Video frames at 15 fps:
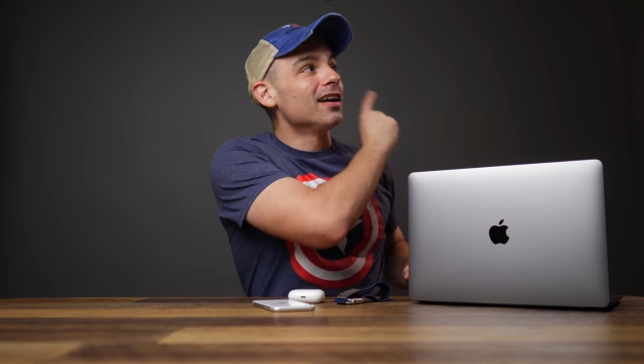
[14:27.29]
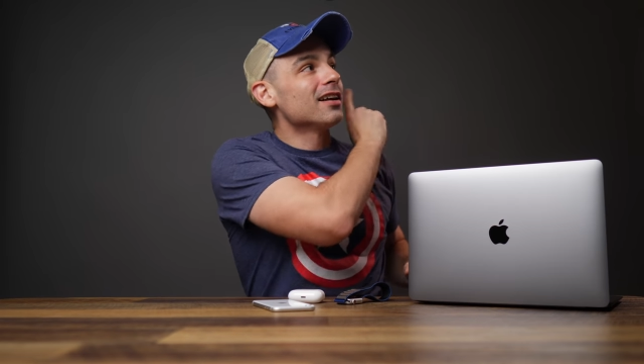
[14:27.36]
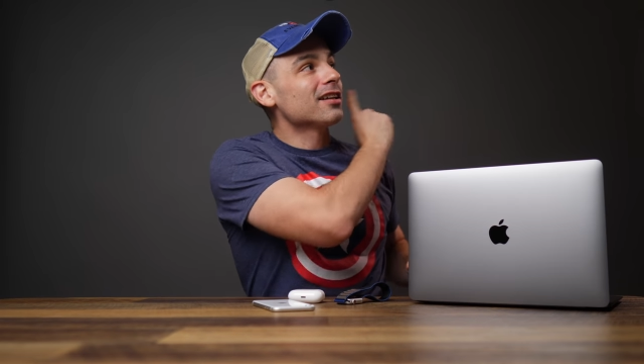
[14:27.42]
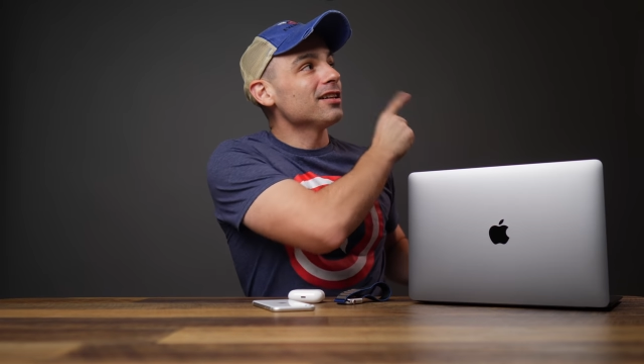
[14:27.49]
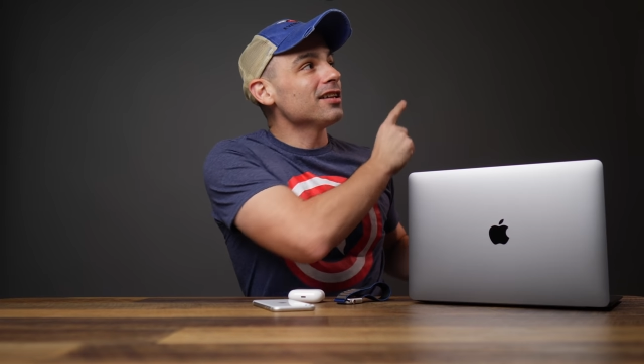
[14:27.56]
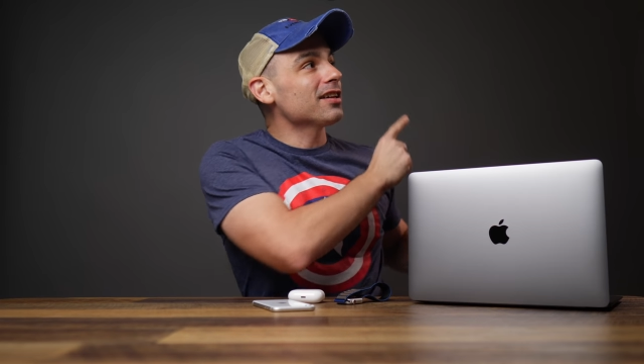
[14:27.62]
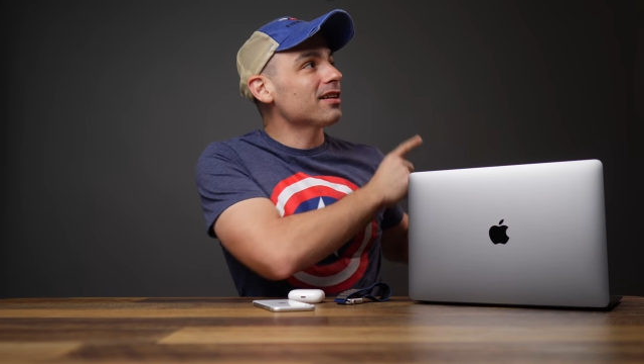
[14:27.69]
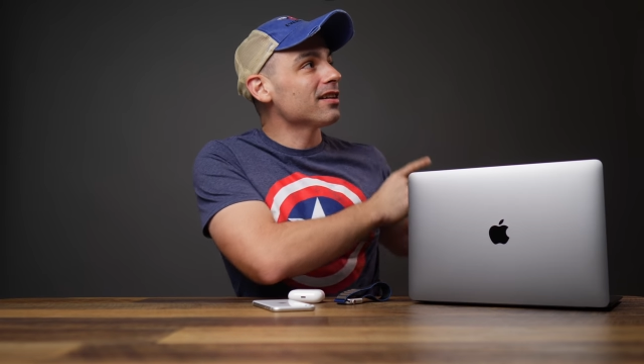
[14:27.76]

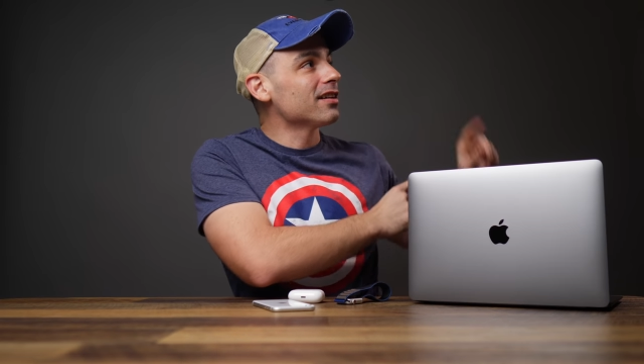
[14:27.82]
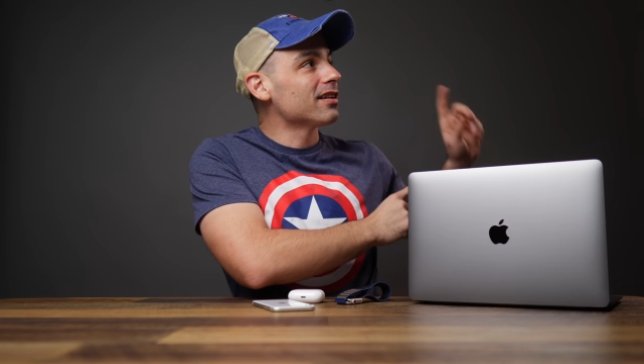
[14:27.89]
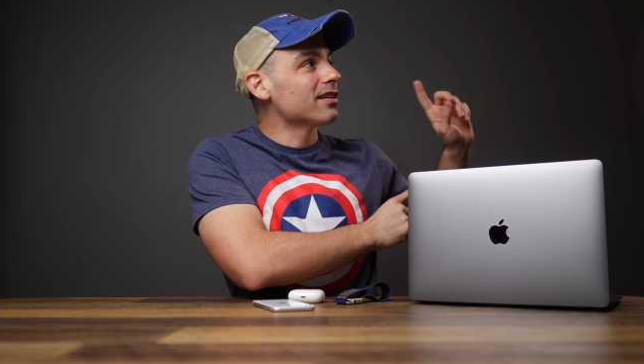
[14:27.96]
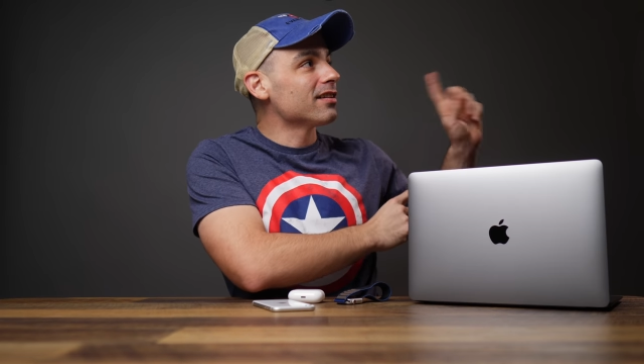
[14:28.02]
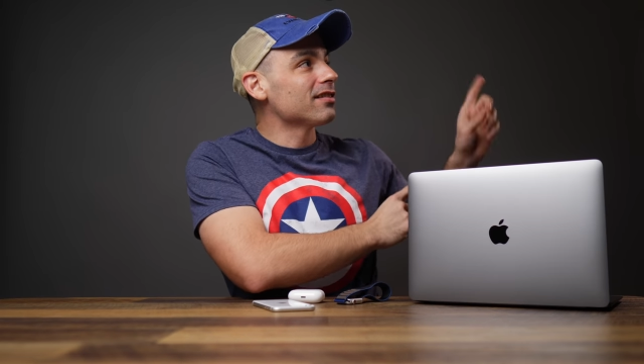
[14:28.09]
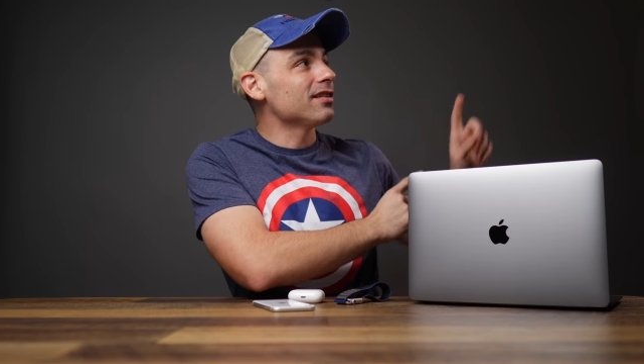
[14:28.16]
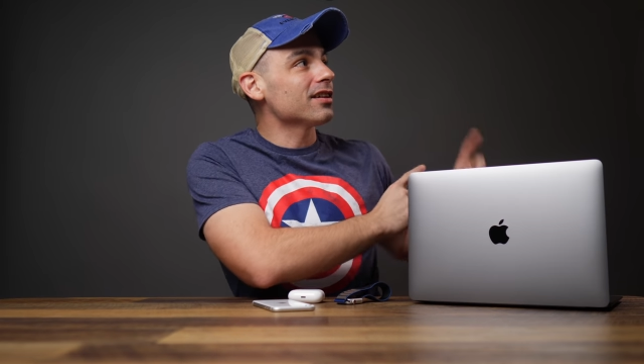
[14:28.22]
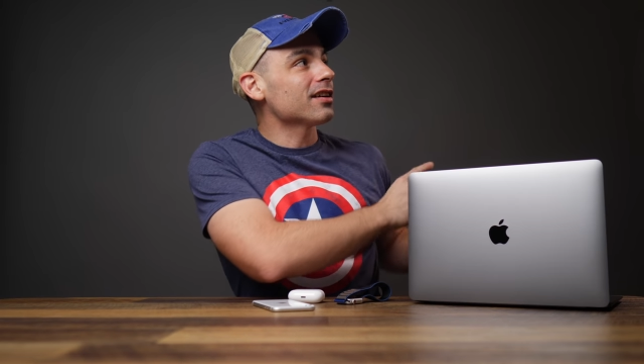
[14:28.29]
Click,
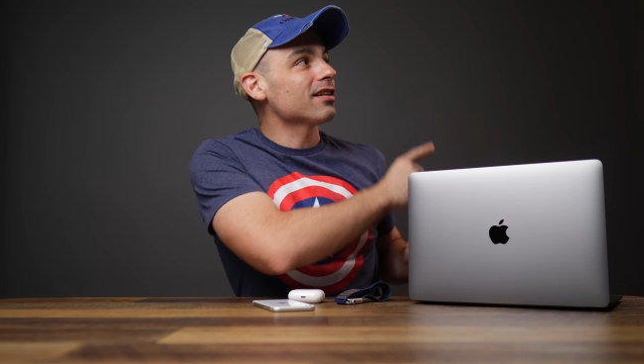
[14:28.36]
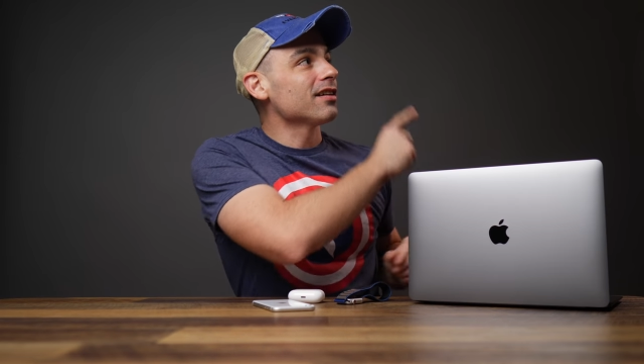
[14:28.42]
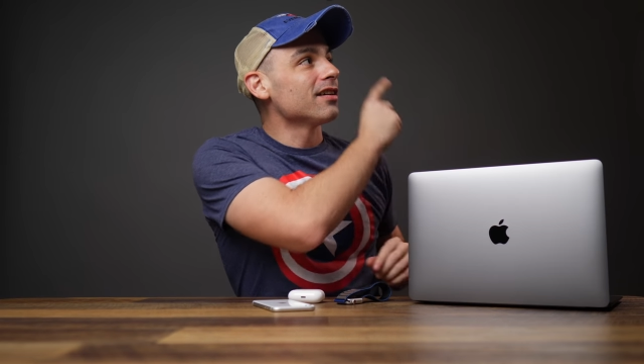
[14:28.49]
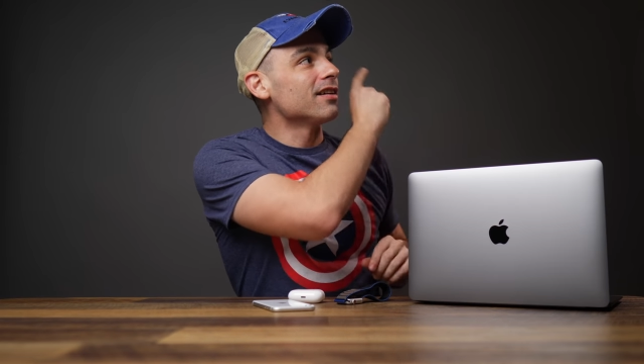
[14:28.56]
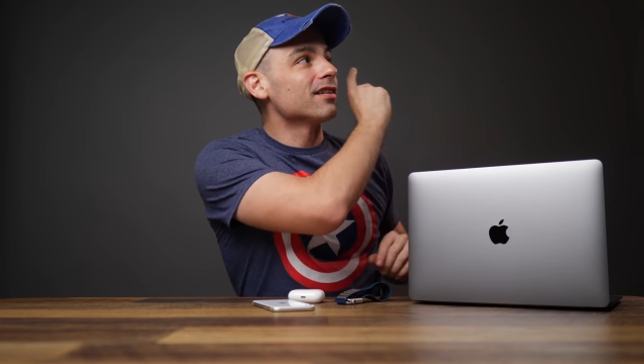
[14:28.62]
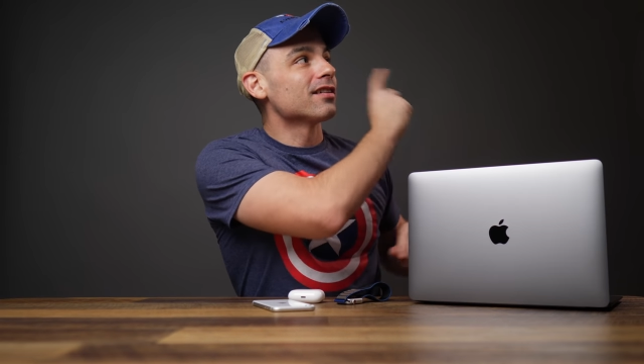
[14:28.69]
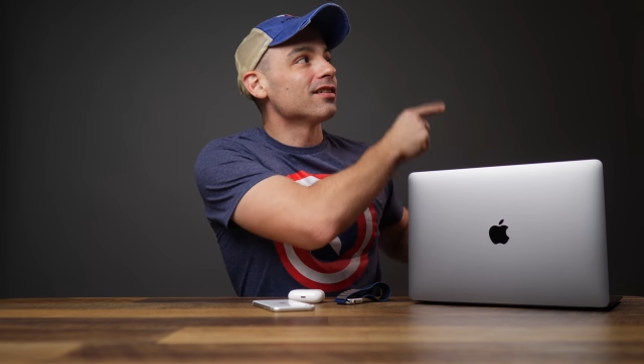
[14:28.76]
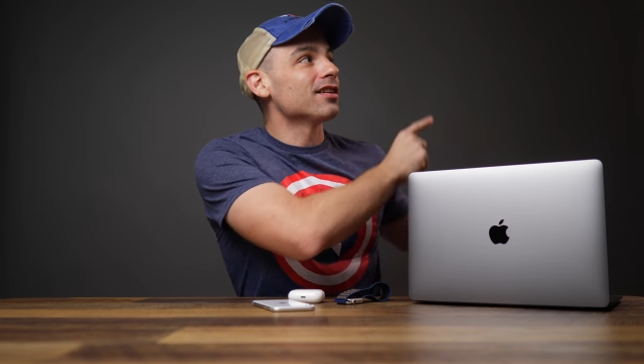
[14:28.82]
click,
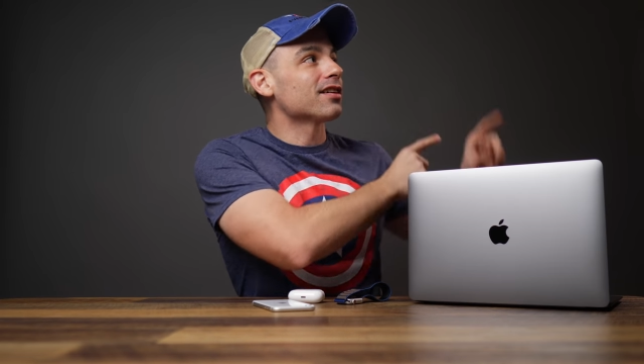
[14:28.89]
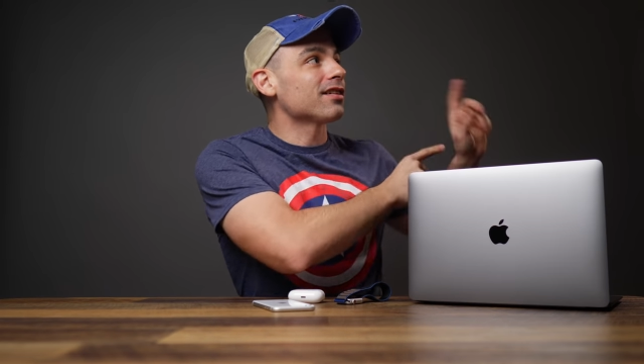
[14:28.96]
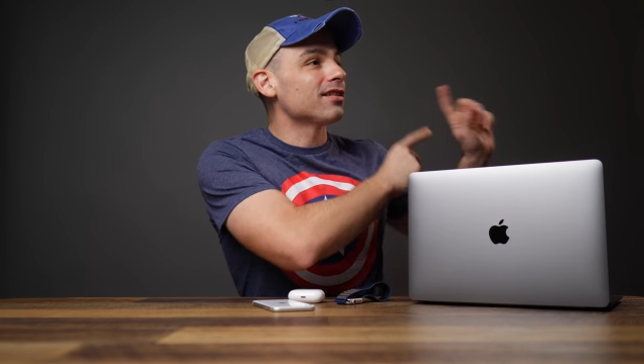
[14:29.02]
click,